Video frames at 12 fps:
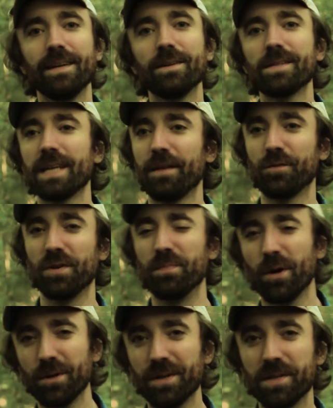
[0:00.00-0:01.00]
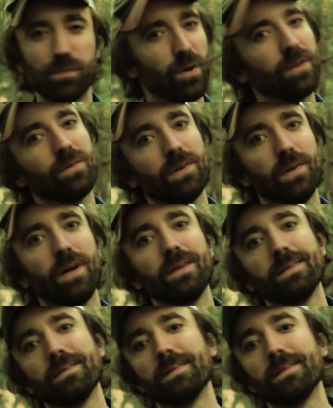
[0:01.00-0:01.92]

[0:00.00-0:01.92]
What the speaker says: years after he murdered his brother-in-law,